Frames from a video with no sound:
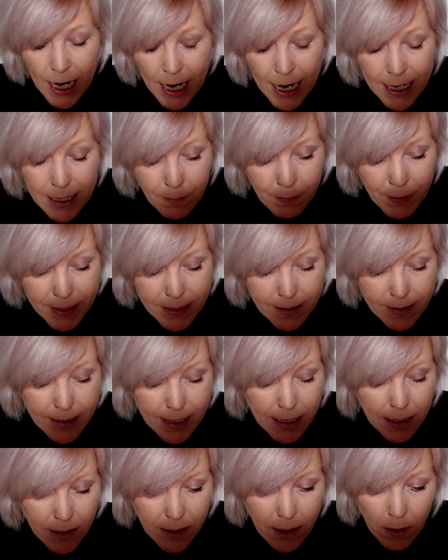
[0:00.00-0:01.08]
It's
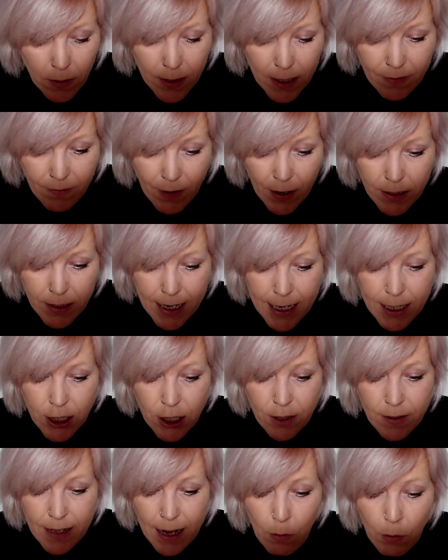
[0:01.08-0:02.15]
building a solid
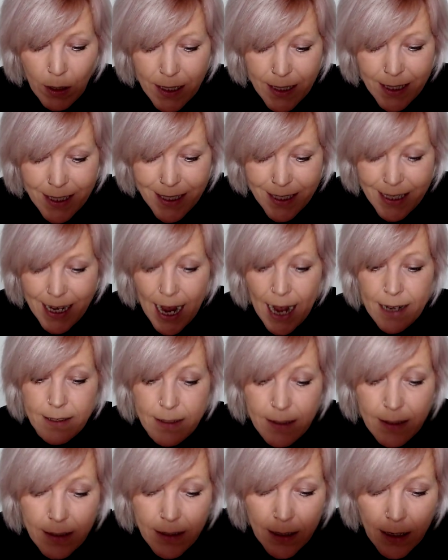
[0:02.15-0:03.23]
foundation that will
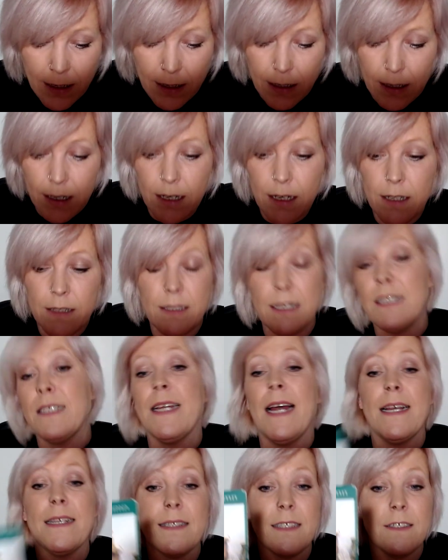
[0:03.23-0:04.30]
stand the
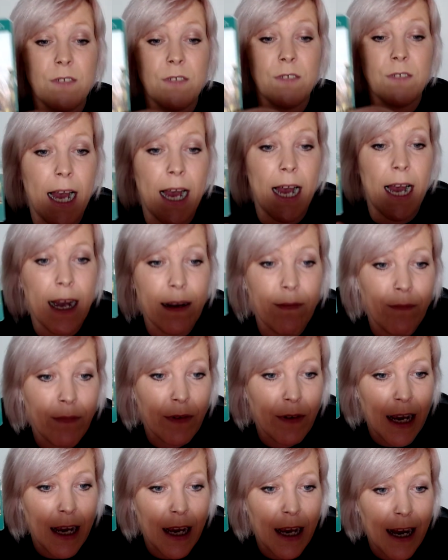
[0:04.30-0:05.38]
test of time,
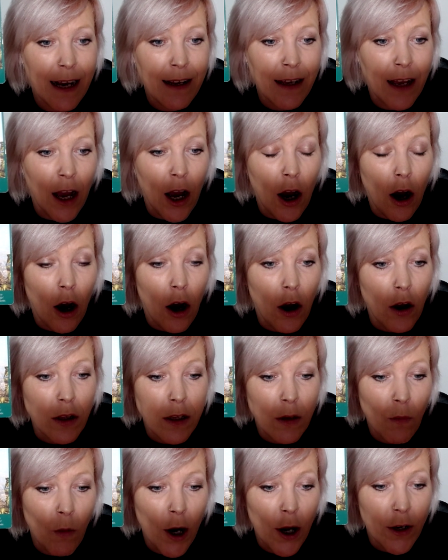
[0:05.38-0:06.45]
yeah? All
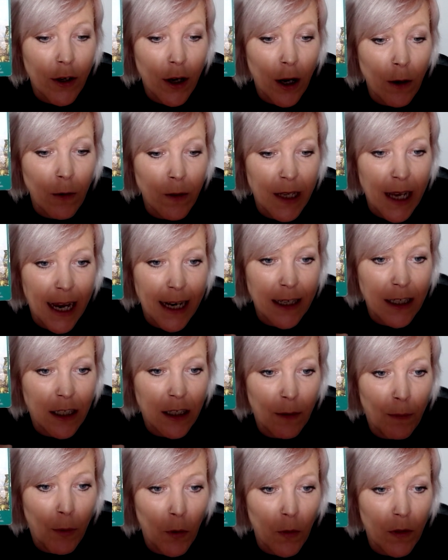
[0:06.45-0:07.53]
the work goes
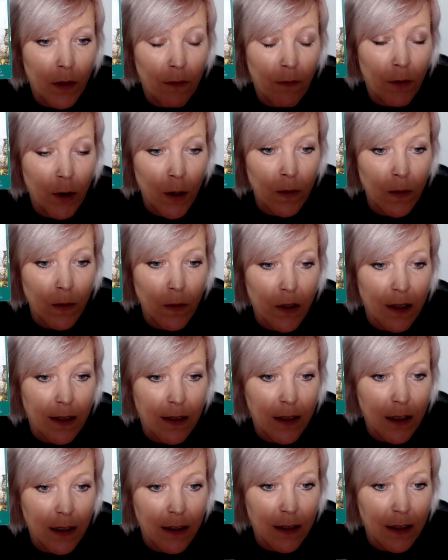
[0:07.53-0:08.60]
into putting the roots, the
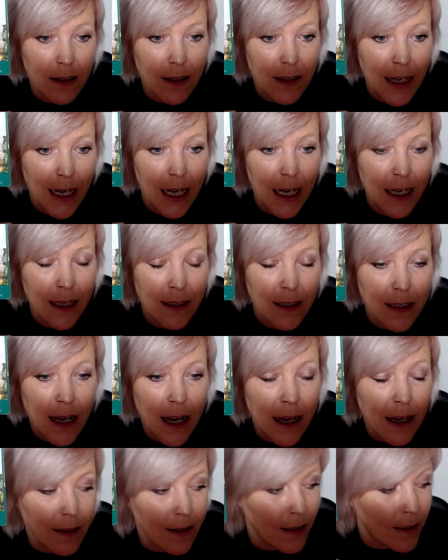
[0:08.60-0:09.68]
seeds
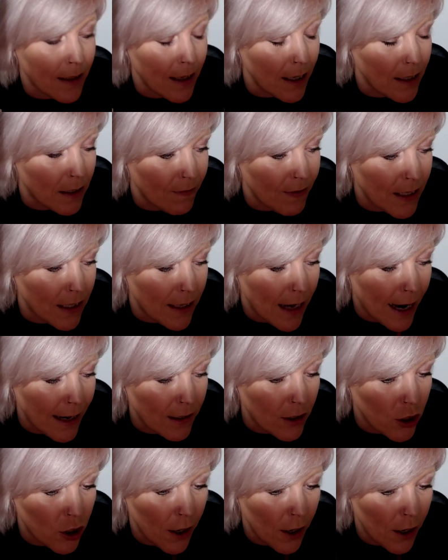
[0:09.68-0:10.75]
of
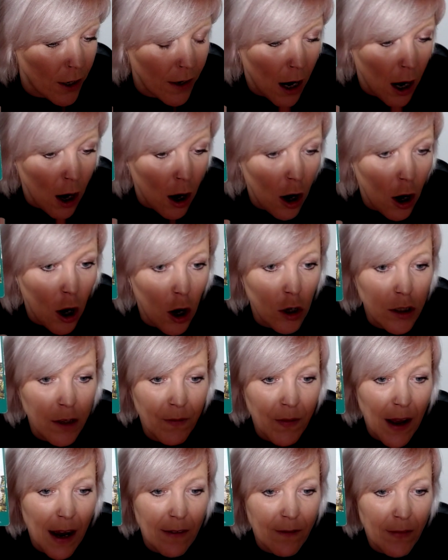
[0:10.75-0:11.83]
intention, all
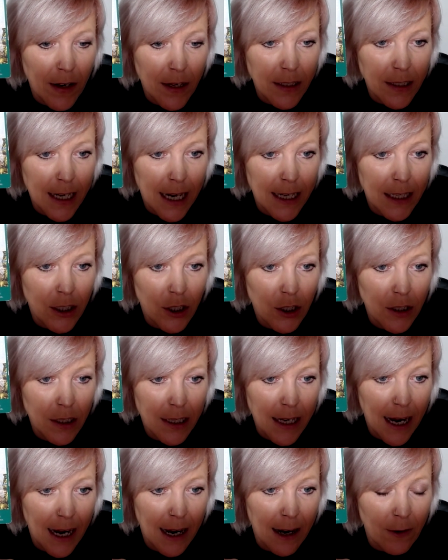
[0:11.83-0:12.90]
of that foundation
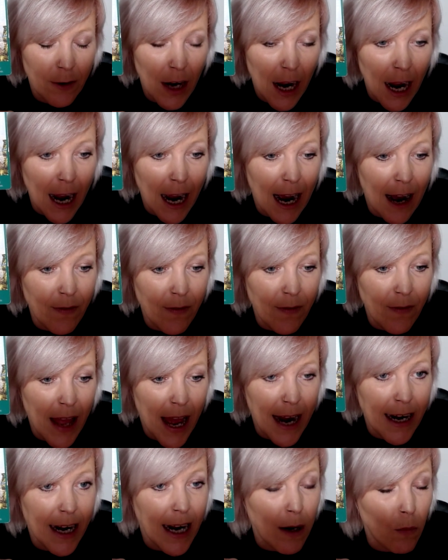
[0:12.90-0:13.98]
down, and
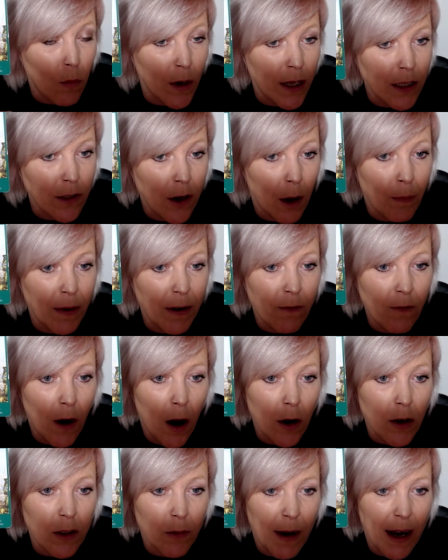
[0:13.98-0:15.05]
then it will not be
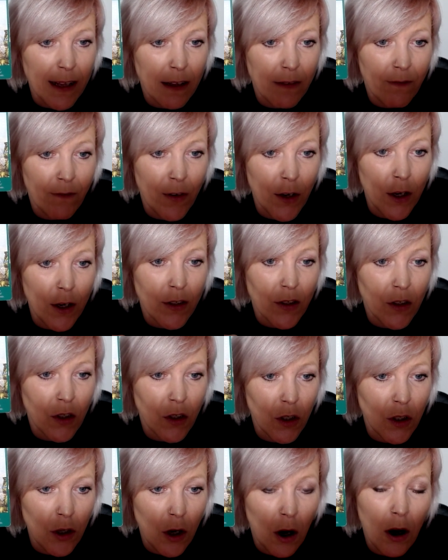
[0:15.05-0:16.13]
rocked by the
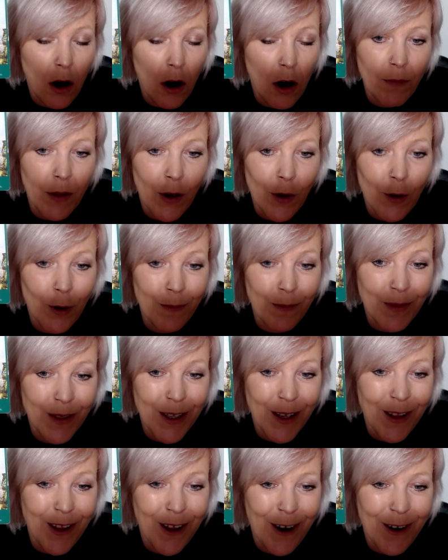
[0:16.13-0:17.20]
first storm that comes
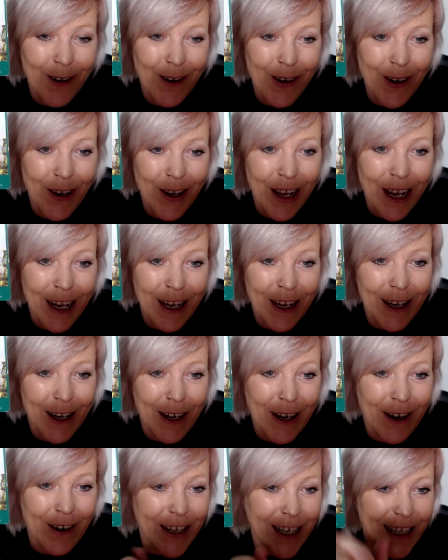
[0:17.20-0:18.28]
along.
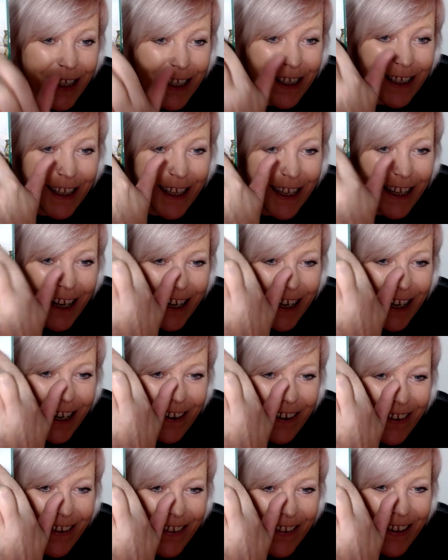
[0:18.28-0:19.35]
You know, these little
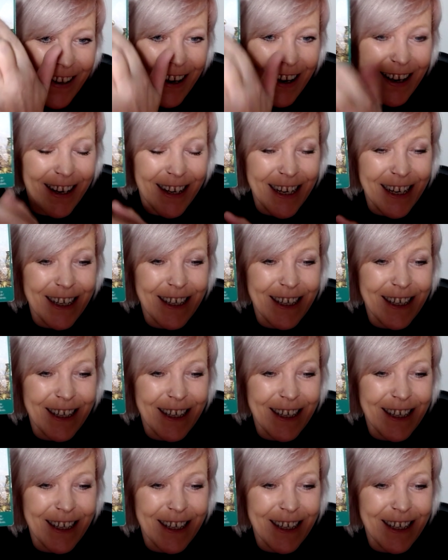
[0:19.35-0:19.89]
acorn there.